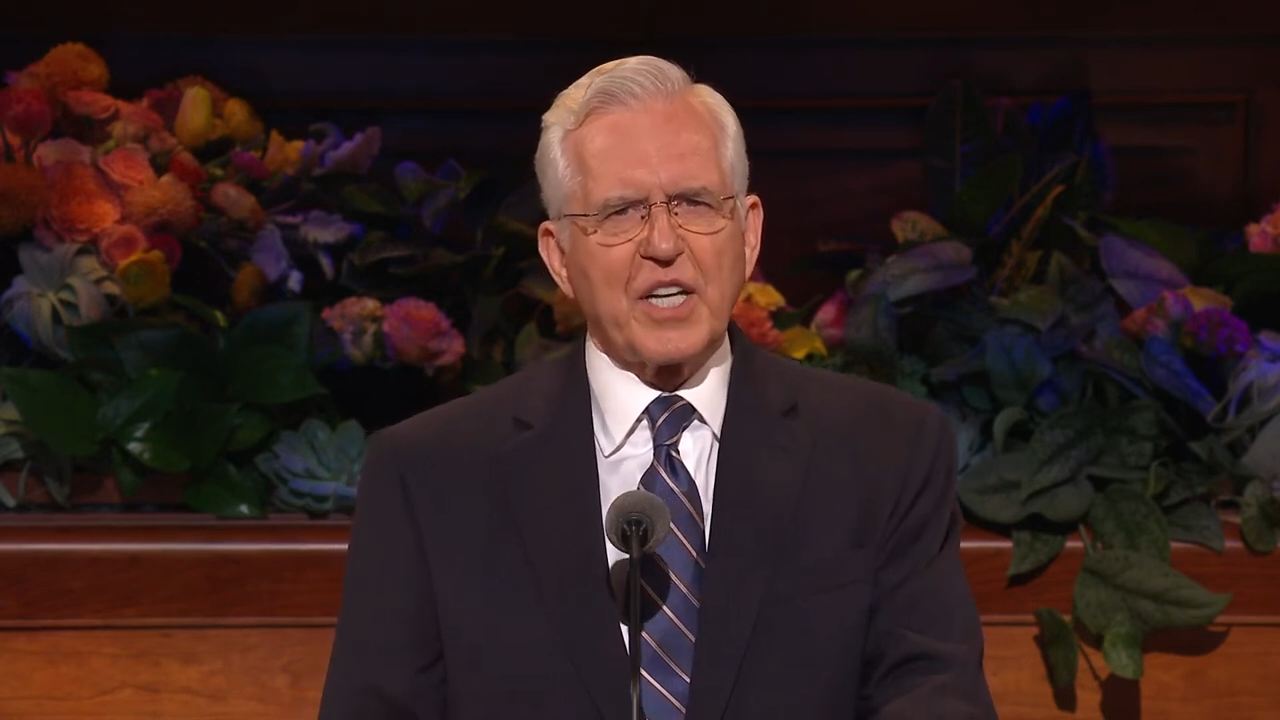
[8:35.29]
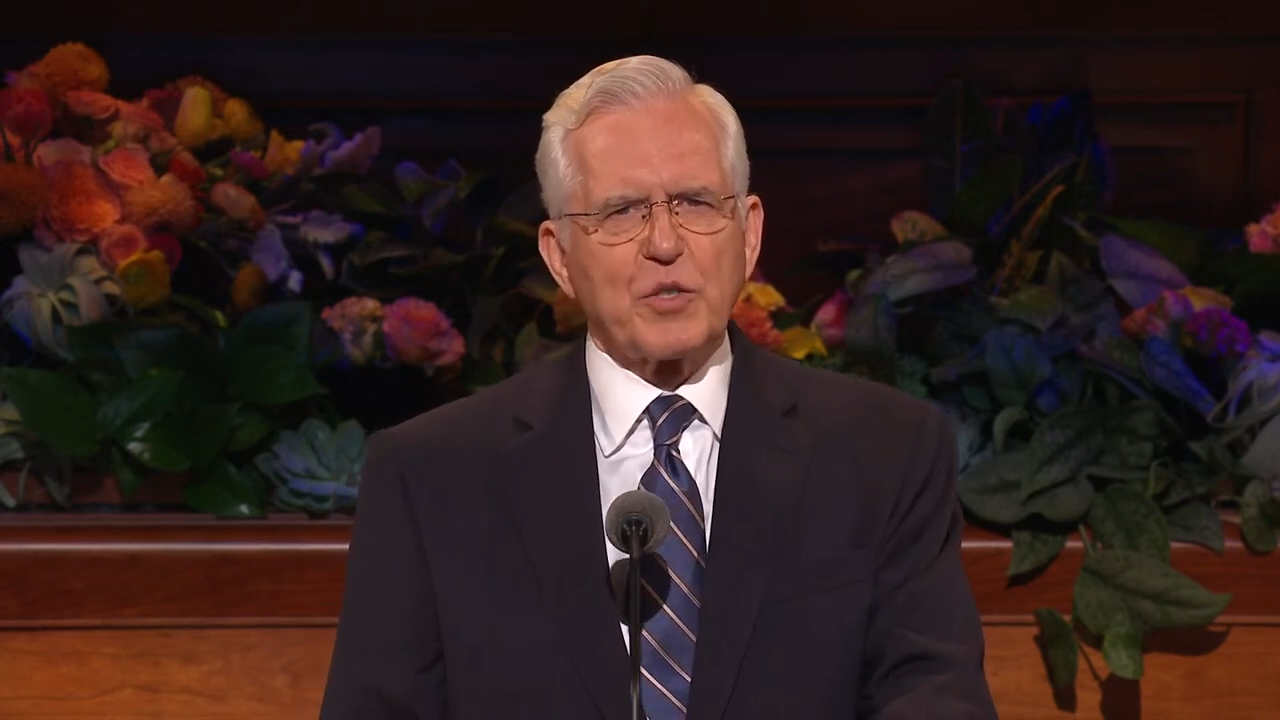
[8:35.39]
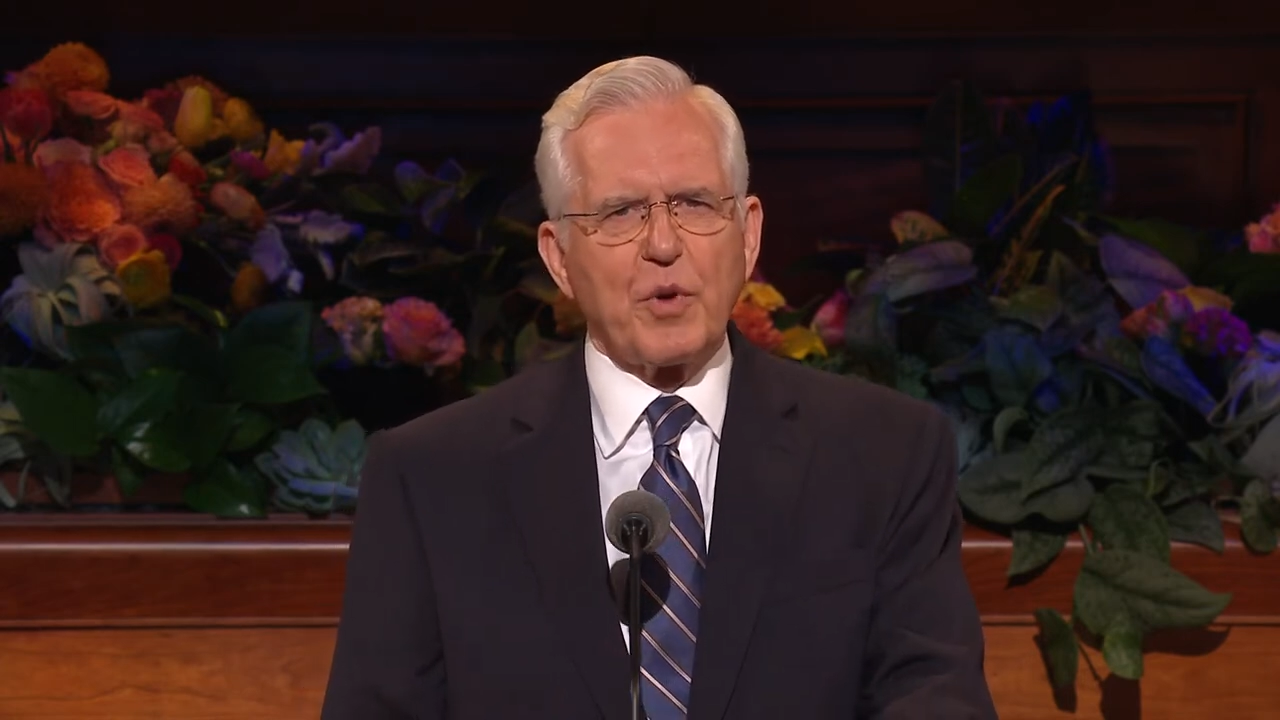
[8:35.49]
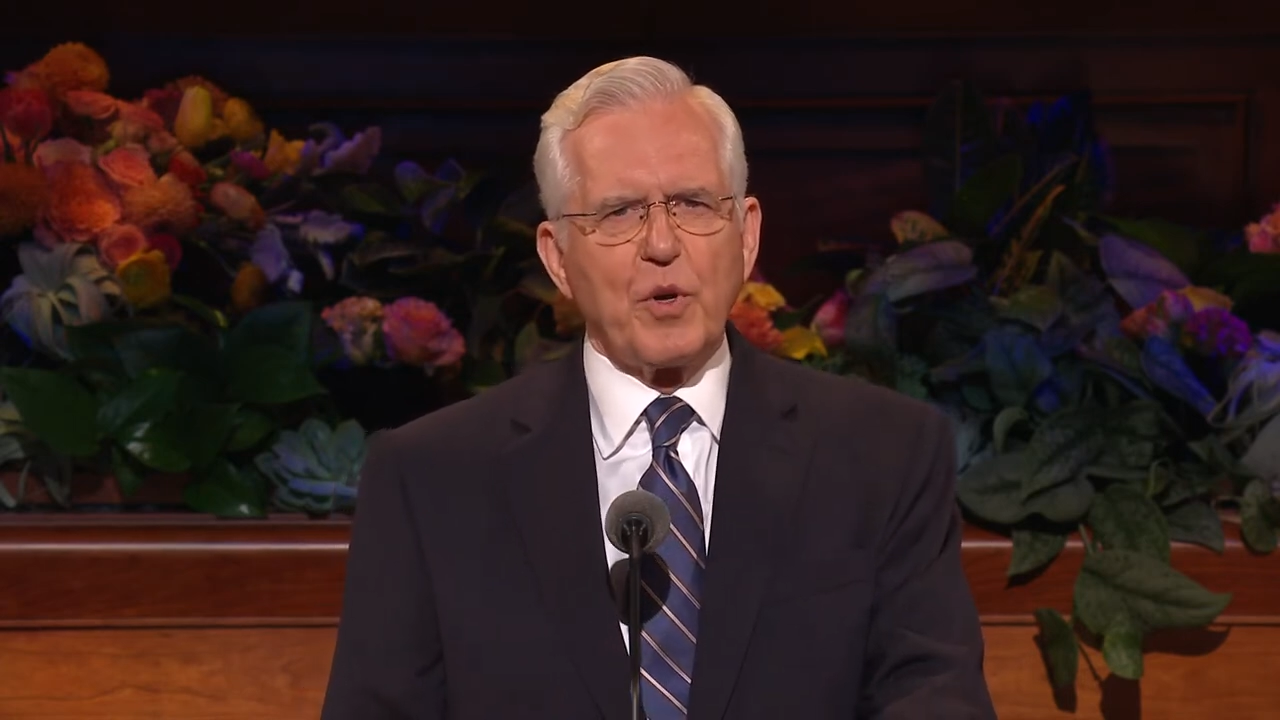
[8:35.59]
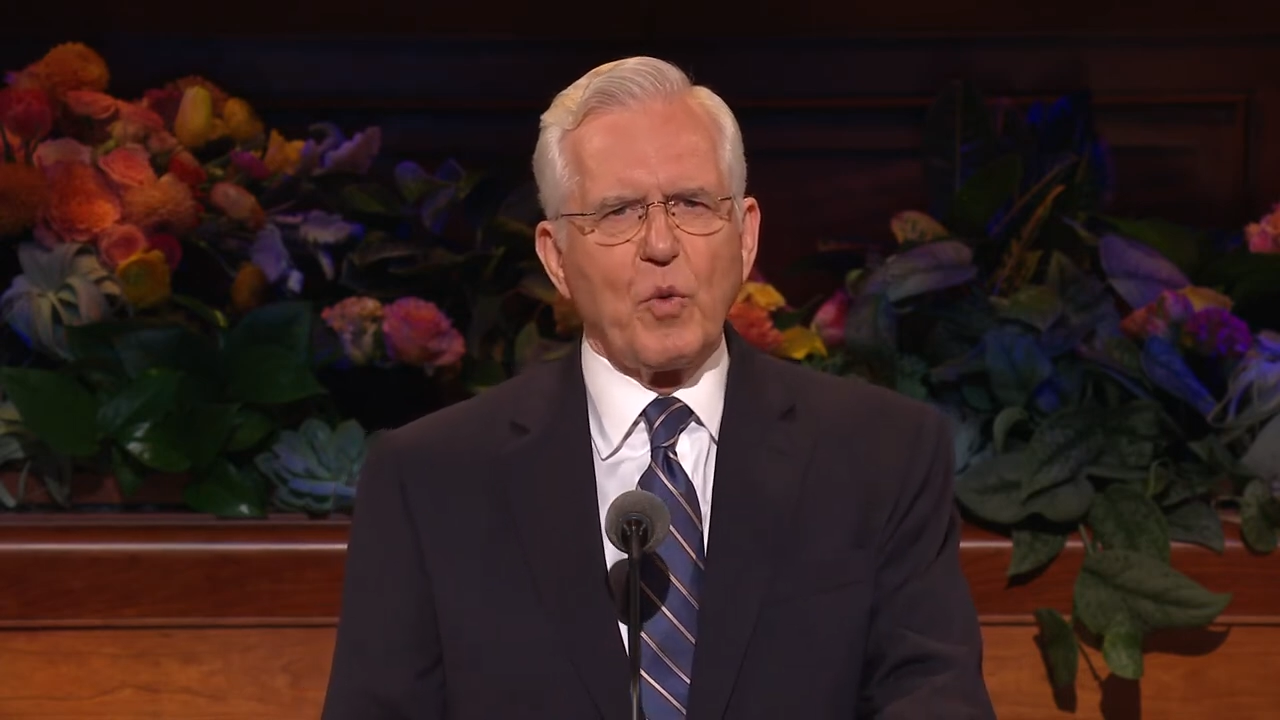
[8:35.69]

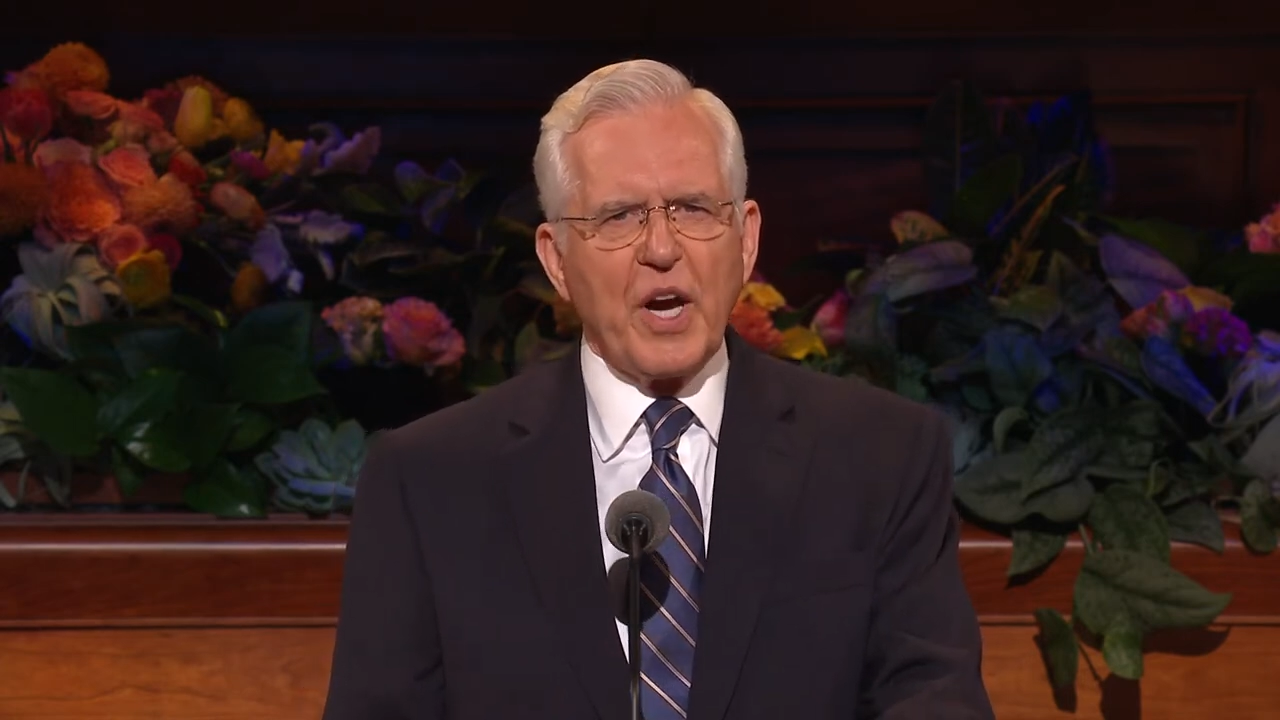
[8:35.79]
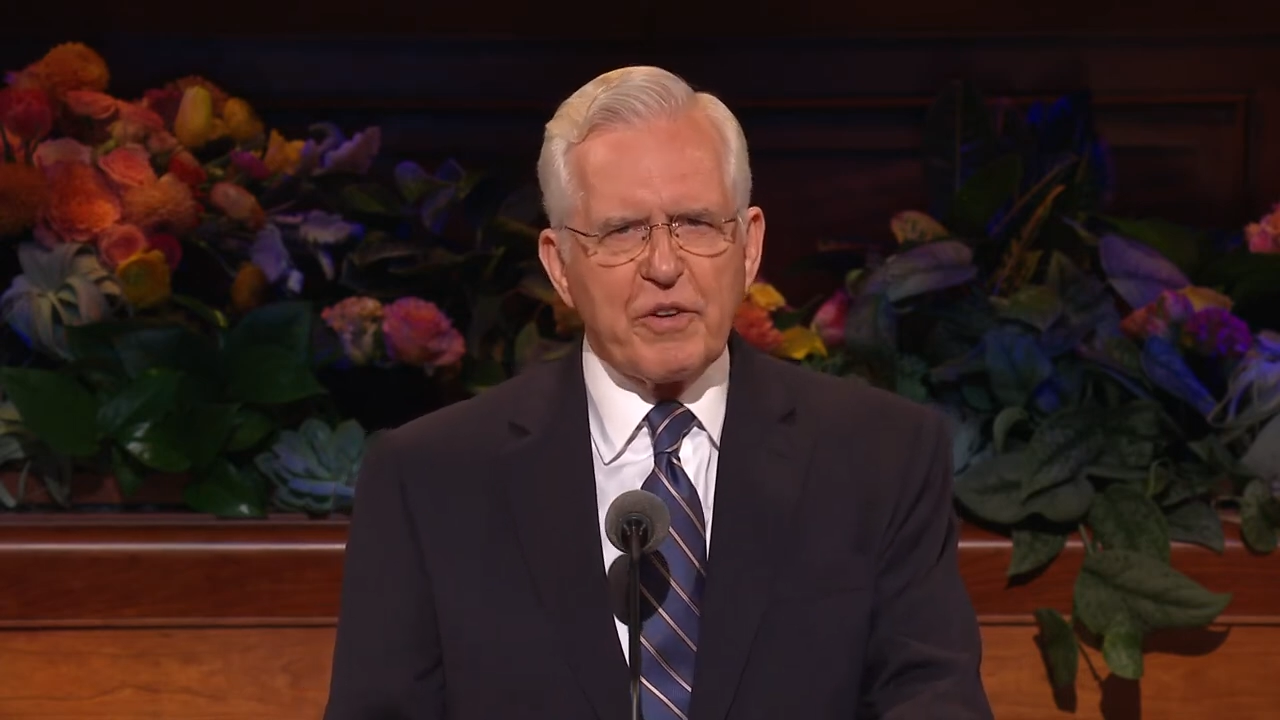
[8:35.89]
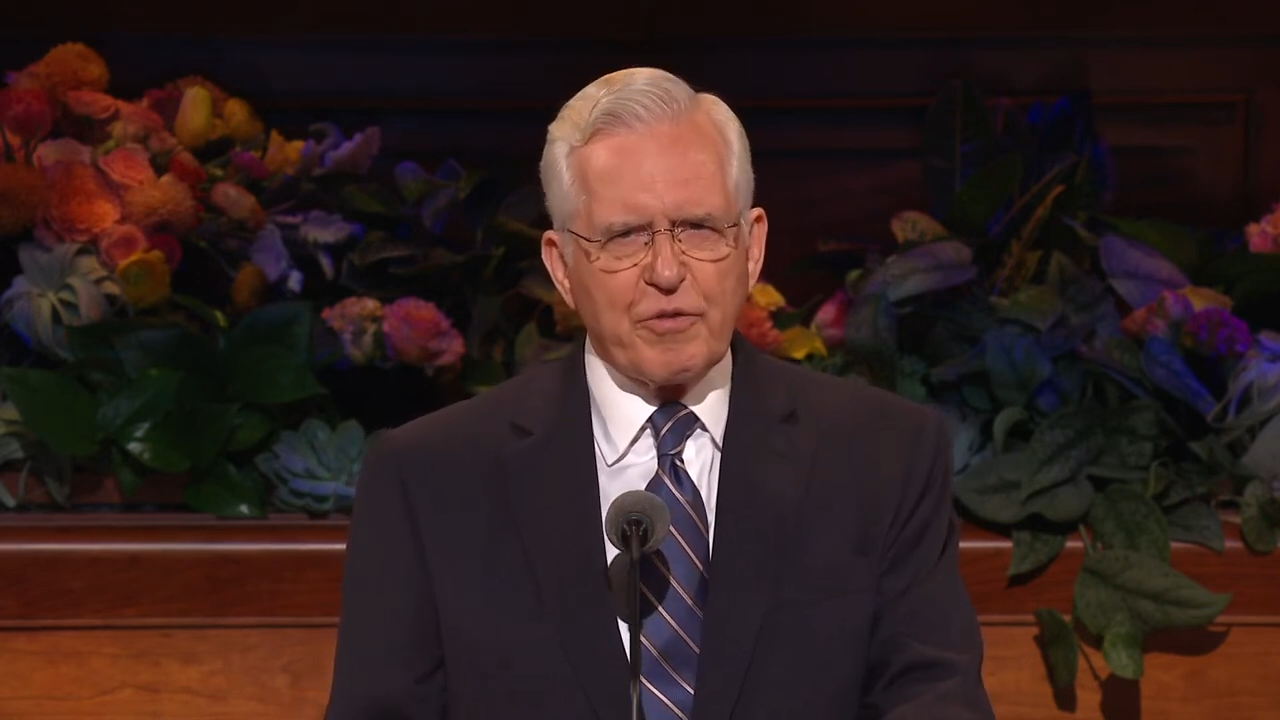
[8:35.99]
as we wait